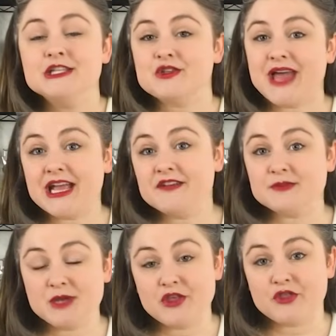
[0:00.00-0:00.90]
So that
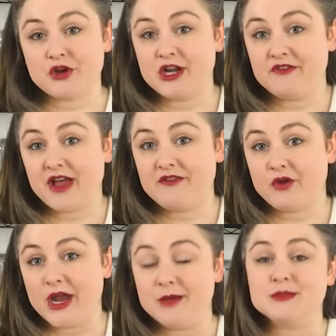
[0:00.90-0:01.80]
gives me 35
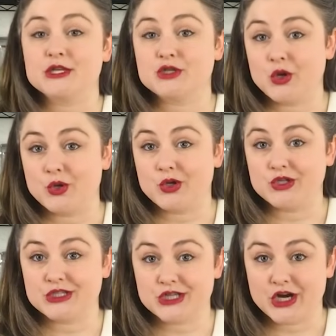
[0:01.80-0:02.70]
grams
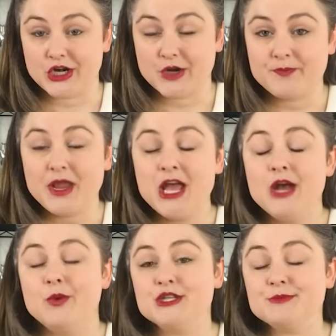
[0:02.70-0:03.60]
total starter,
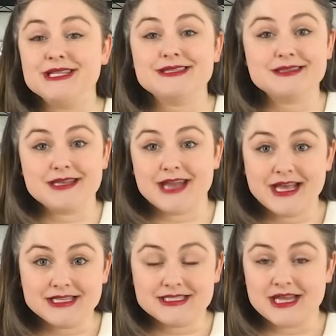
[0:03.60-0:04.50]
which means the
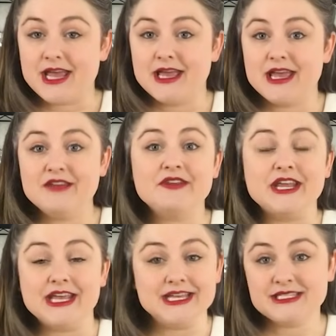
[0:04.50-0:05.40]
next day, if
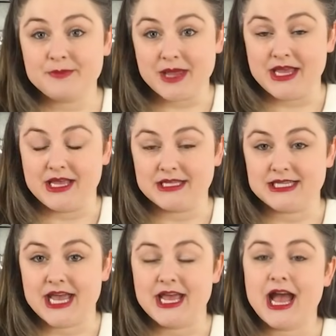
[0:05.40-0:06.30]
it is a baking
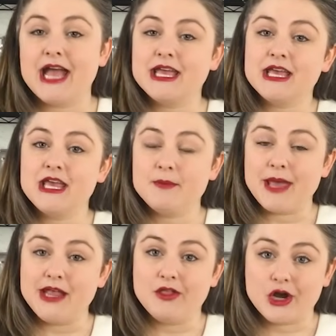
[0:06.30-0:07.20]
day, I can keep
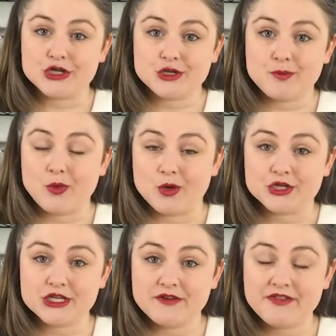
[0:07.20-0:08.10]
a larger
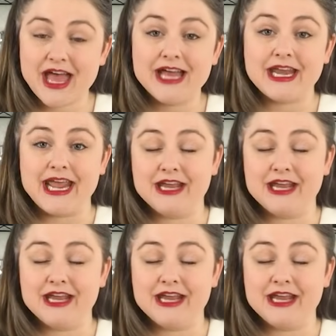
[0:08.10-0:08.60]
portion of that